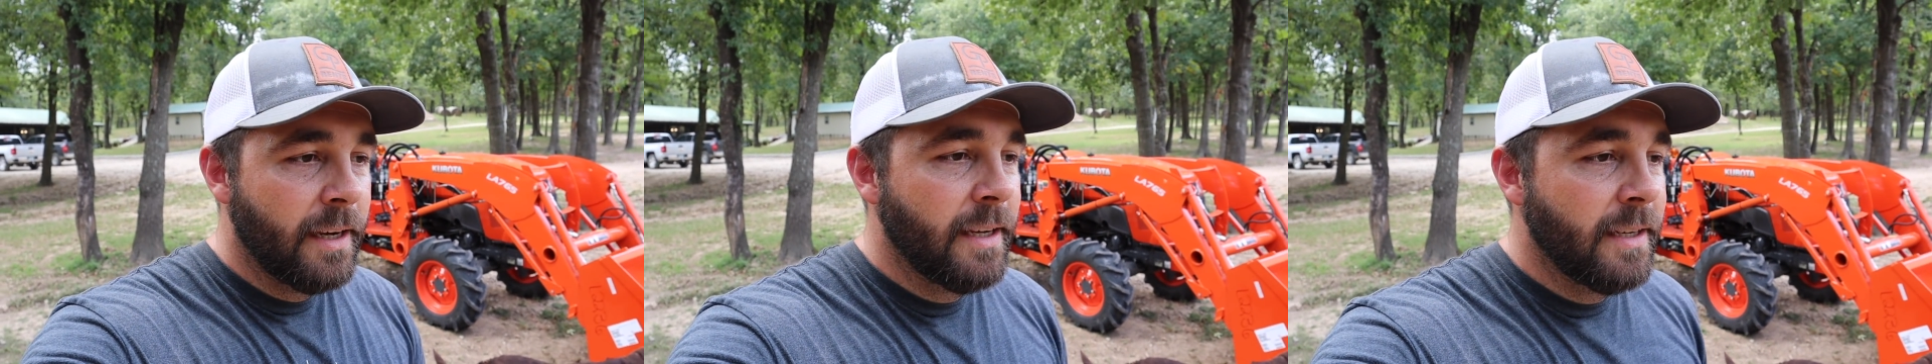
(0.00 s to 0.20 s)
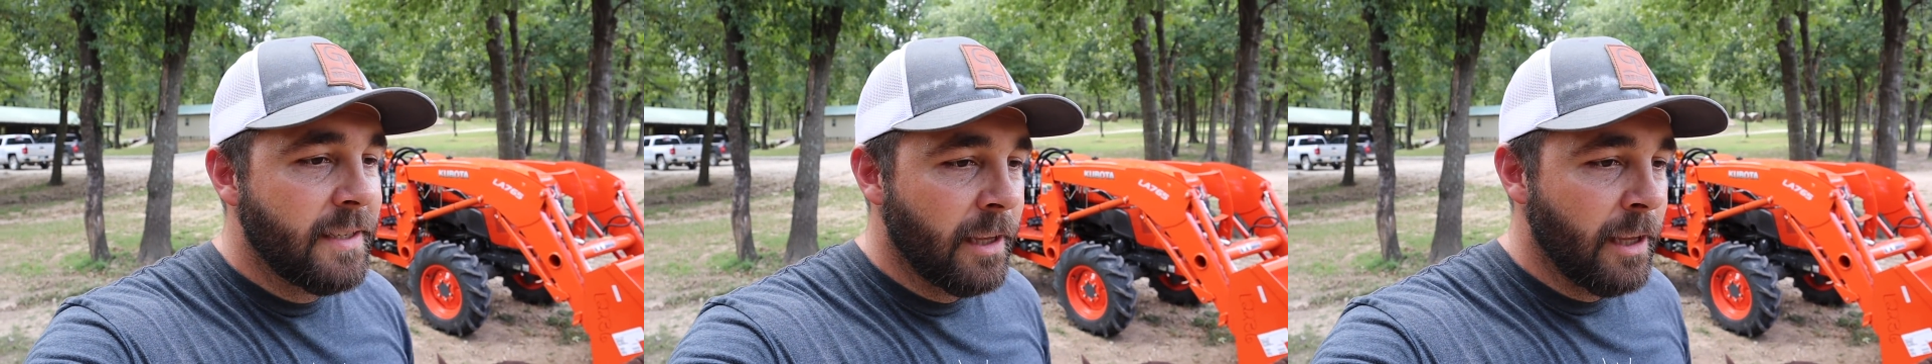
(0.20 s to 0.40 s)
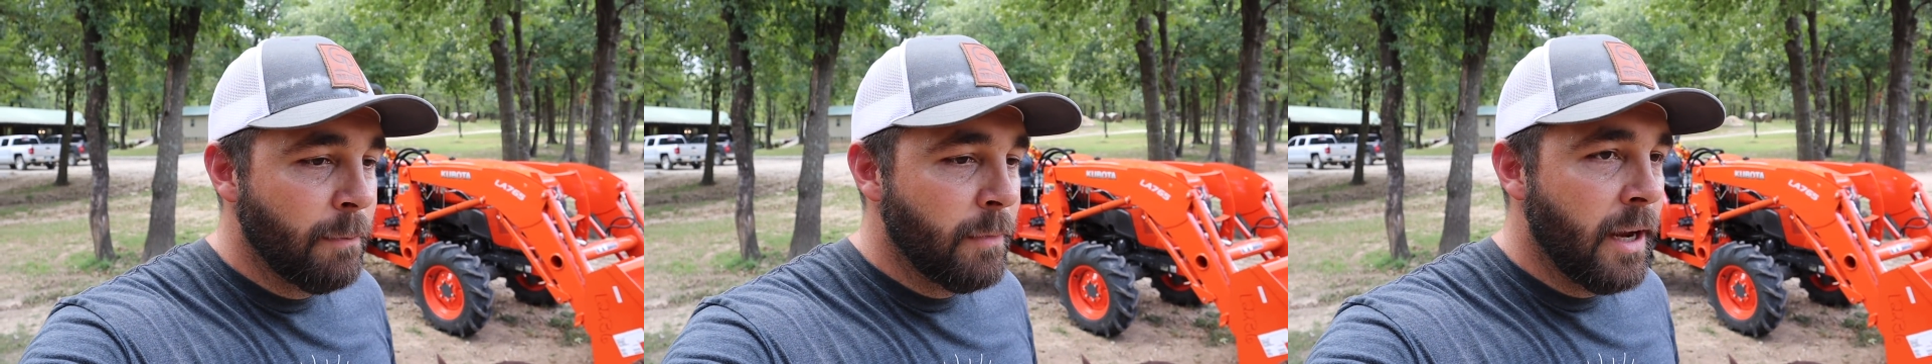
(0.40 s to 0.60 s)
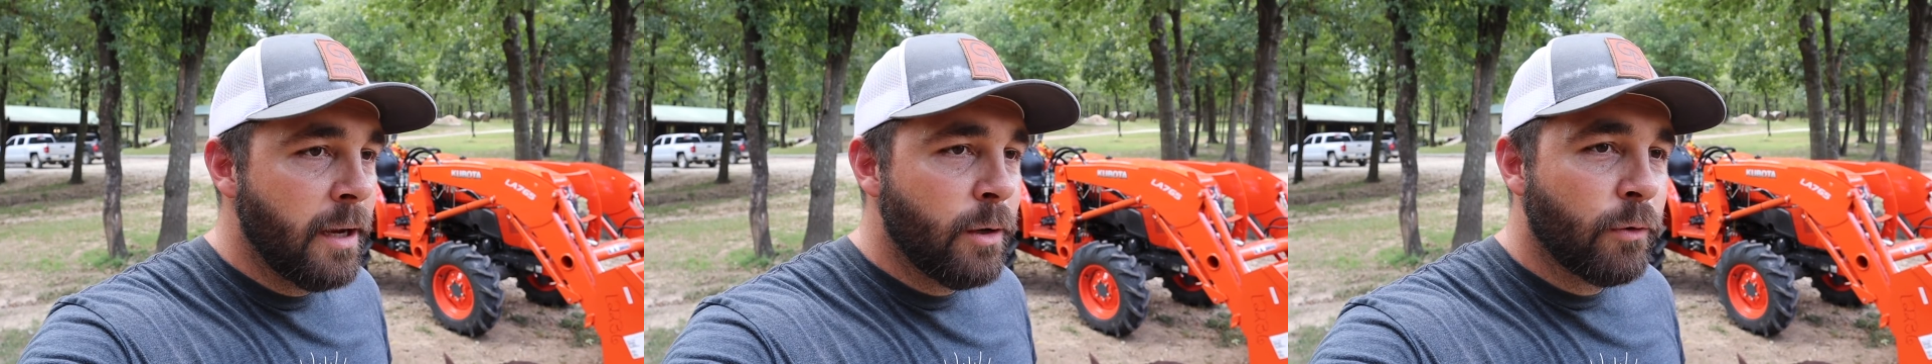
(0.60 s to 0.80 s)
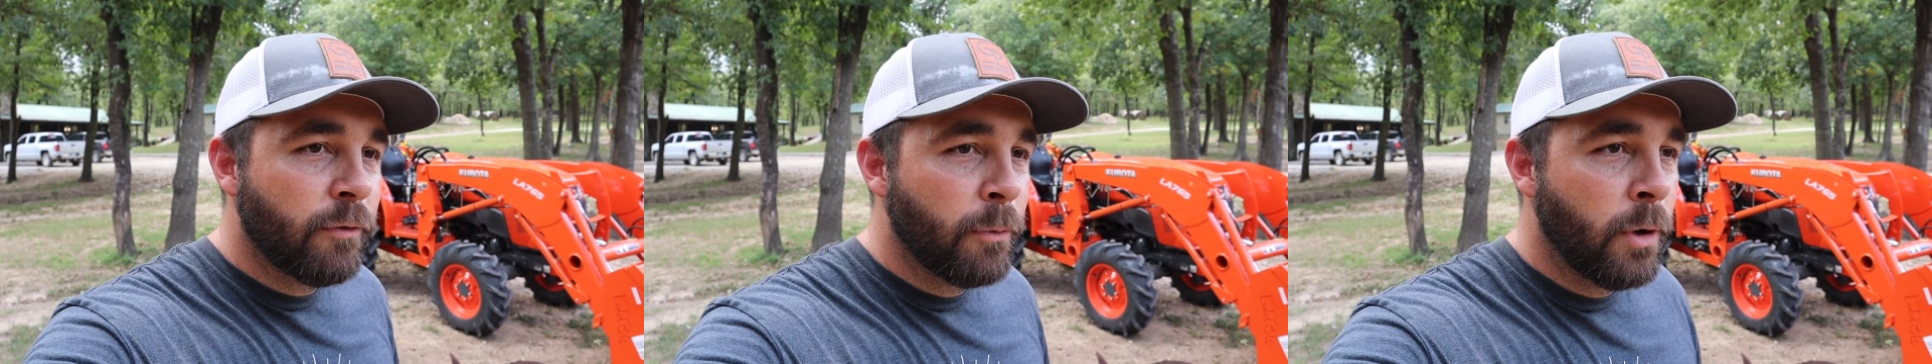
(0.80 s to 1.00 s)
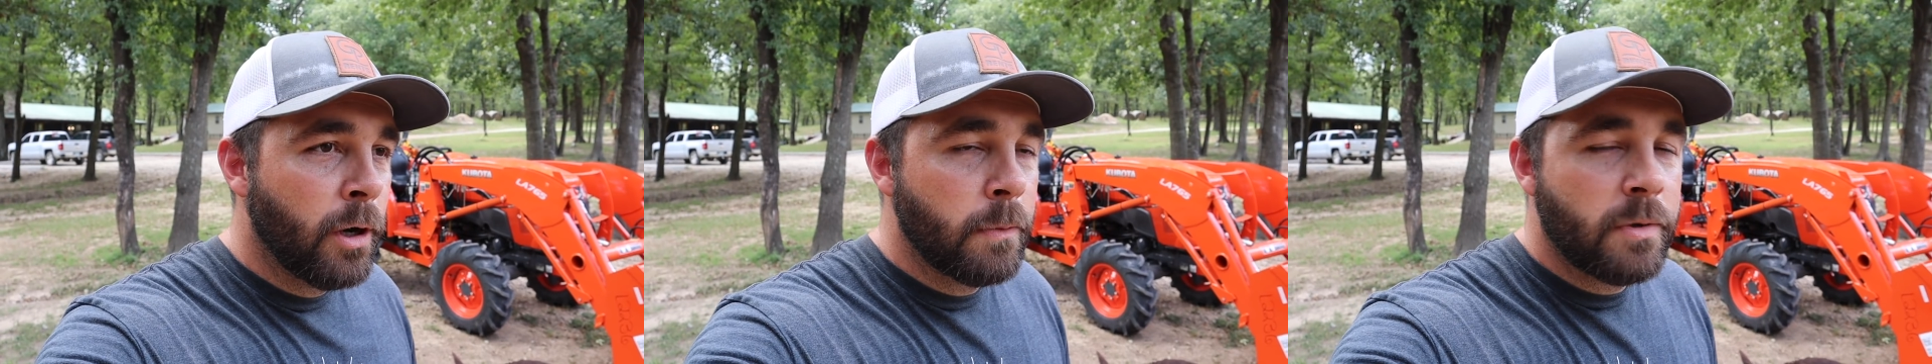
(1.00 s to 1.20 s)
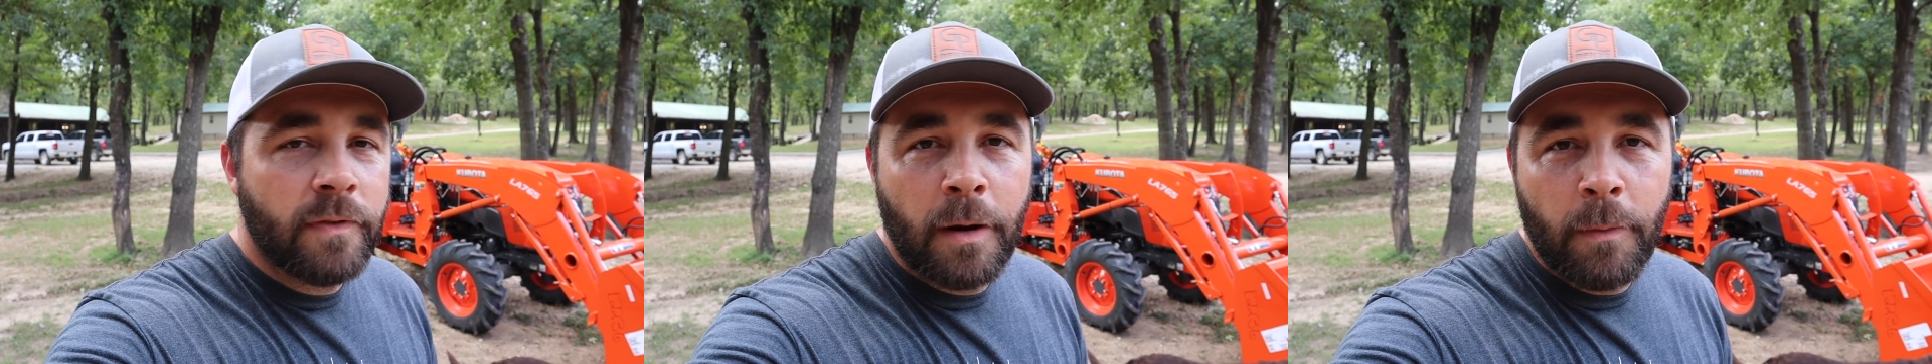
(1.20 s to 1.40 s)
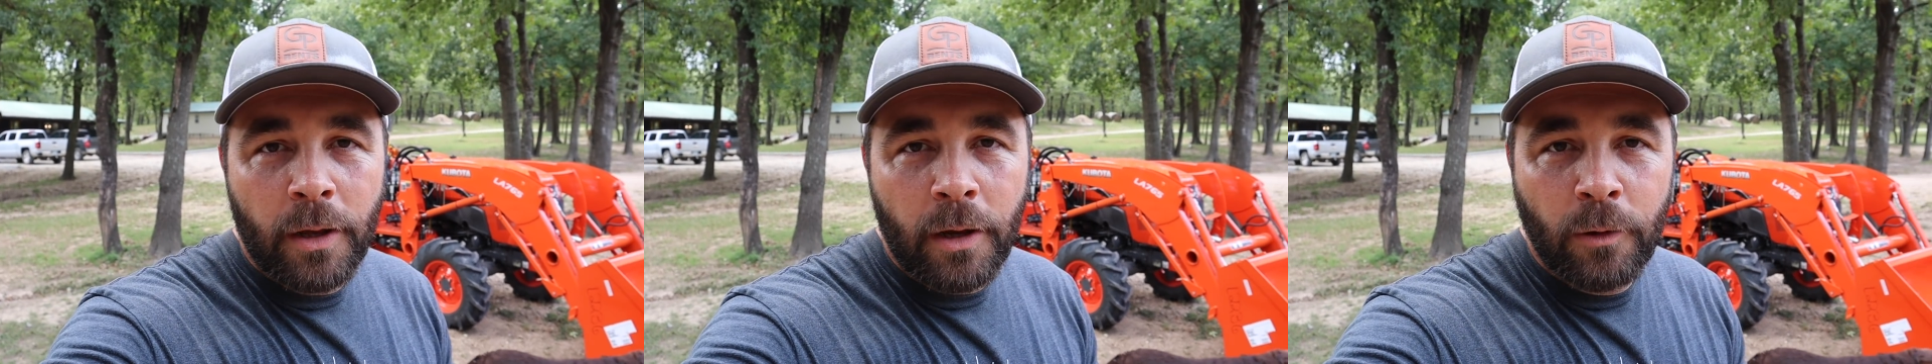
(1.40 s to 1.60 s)
and tell him Daniel from Arms
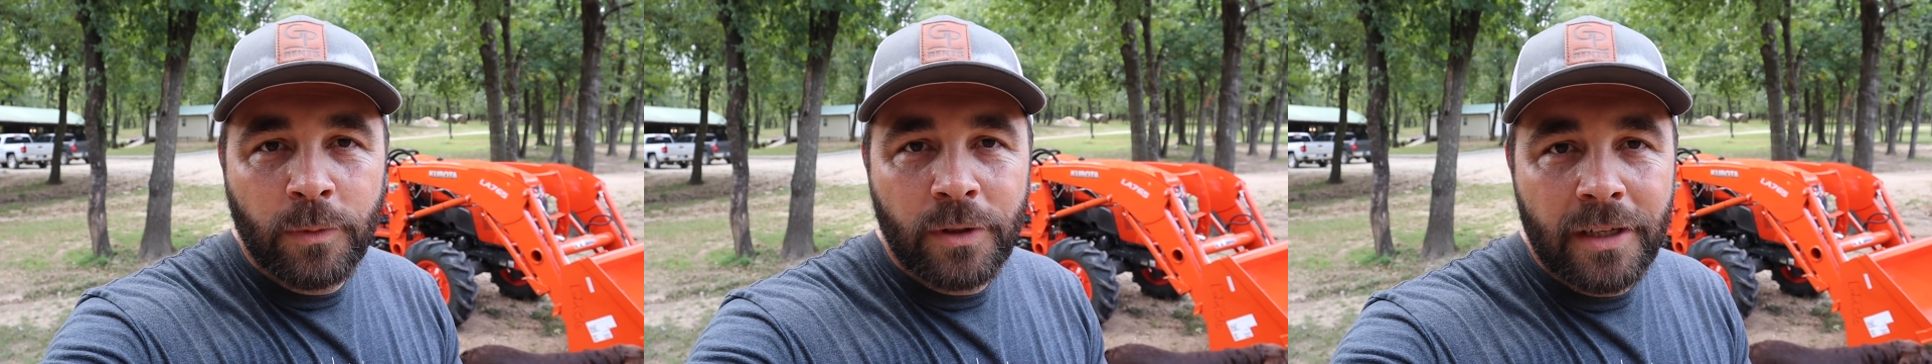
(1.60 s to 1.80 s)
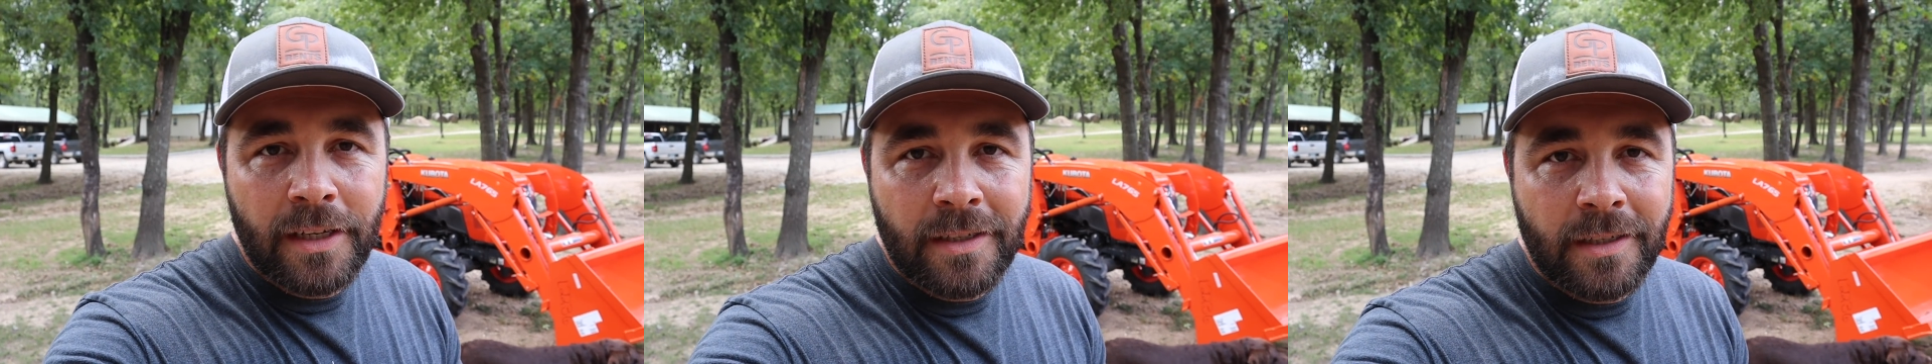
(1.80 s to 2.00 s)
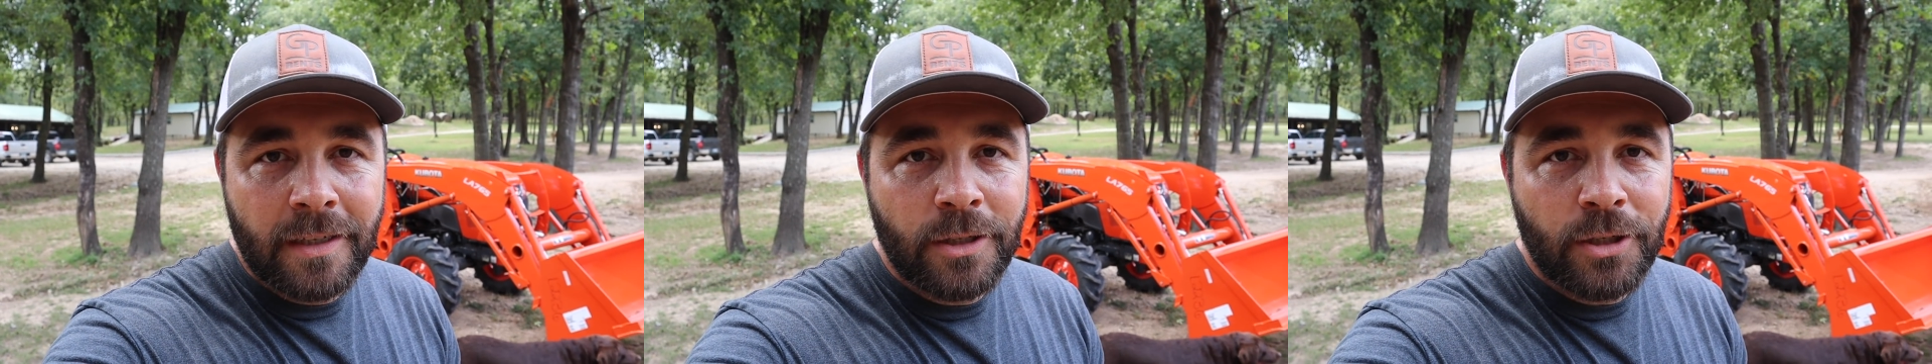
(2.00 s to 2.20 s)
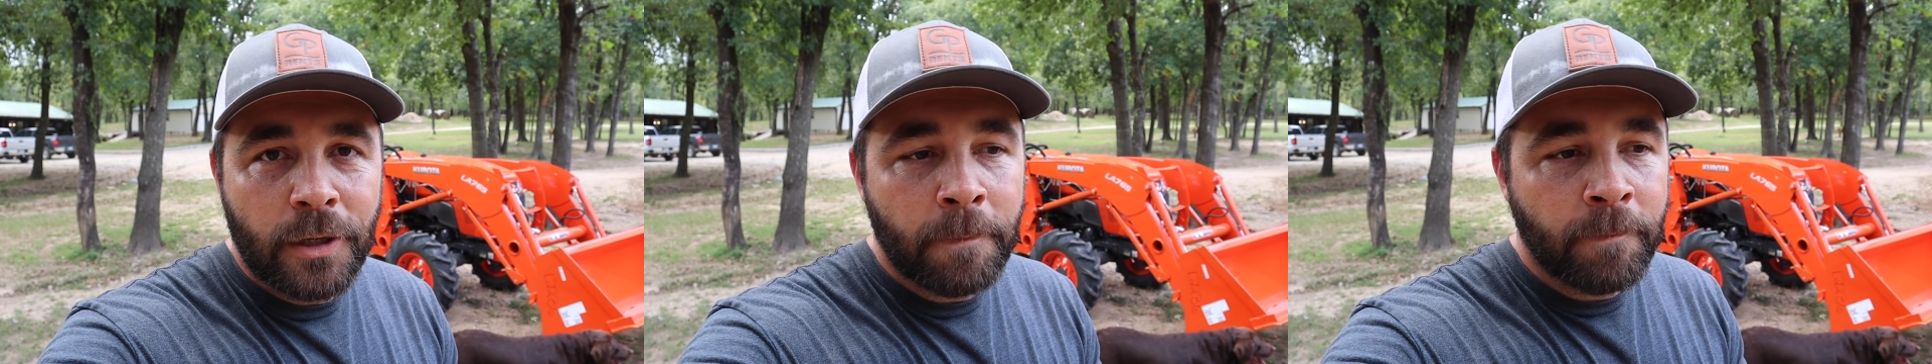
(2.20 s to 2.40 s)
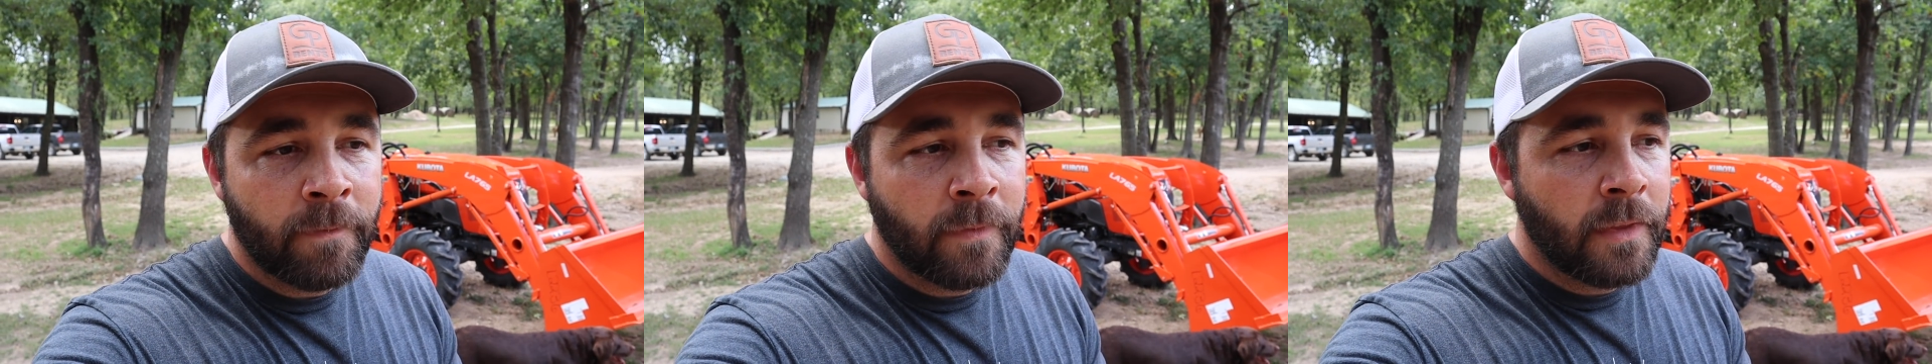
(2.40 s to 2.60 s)
Family Homestead sent you